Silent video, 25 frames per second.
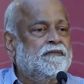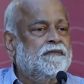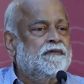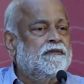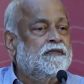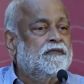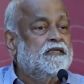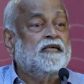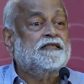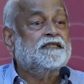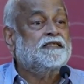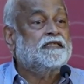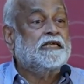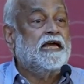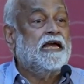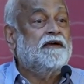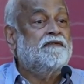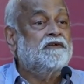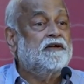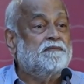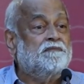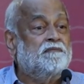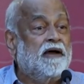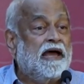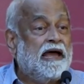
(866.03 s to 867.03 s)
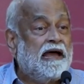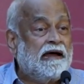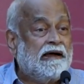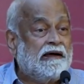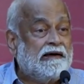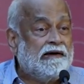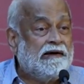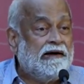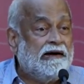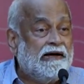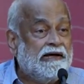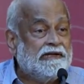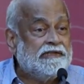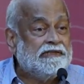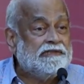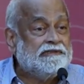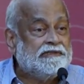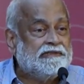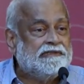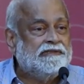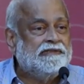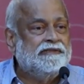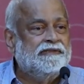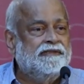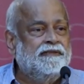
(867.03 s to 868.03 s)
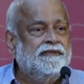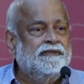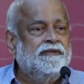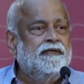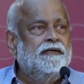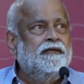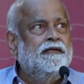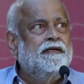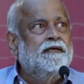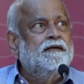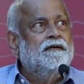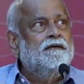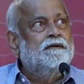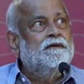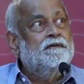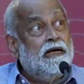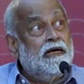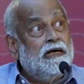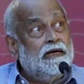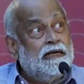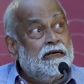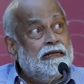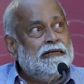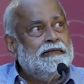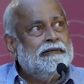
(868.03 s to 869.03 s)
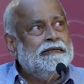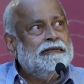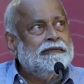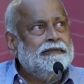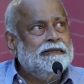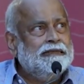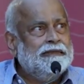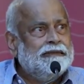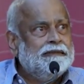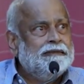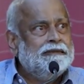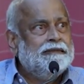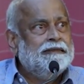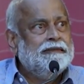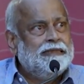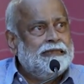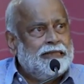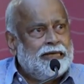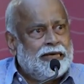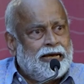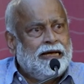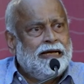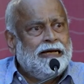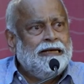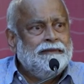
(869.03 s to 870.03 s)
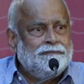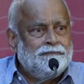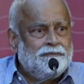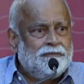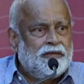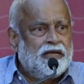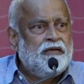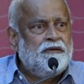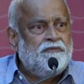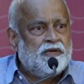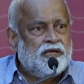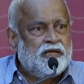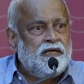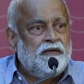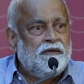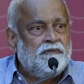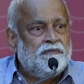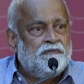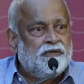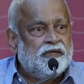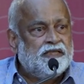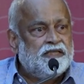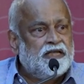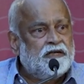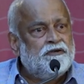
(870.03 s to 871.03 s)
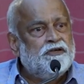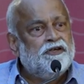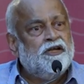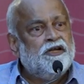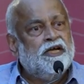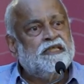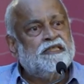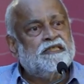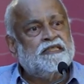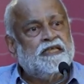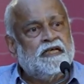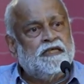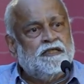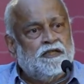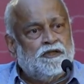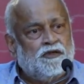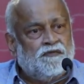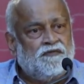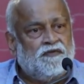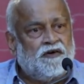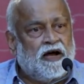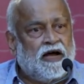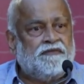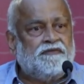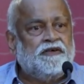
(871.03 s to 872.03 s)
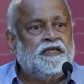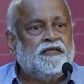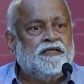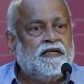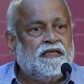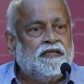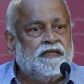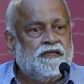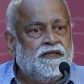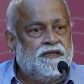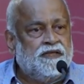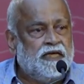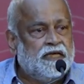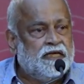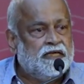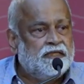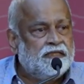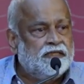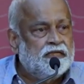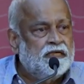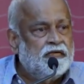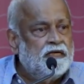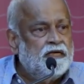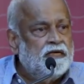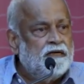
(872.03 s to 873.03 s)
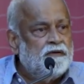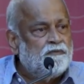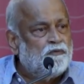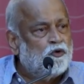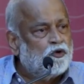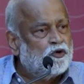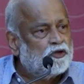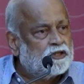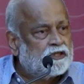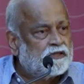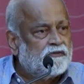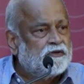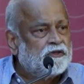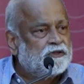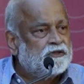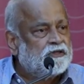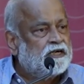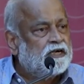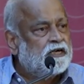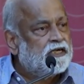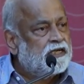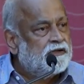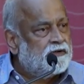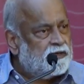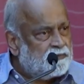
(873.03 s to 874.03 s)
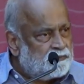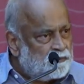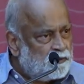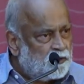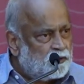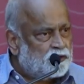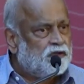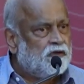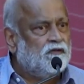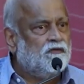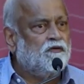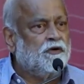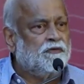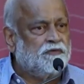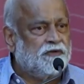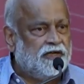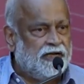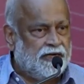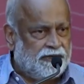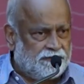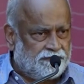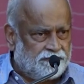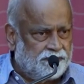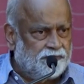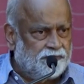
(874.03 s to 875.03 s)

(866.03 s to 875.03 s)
Just give it back, guys. Well, yeah, maybe, but then when you extend it to 500 other things, most of us are ready to give up most of what we have.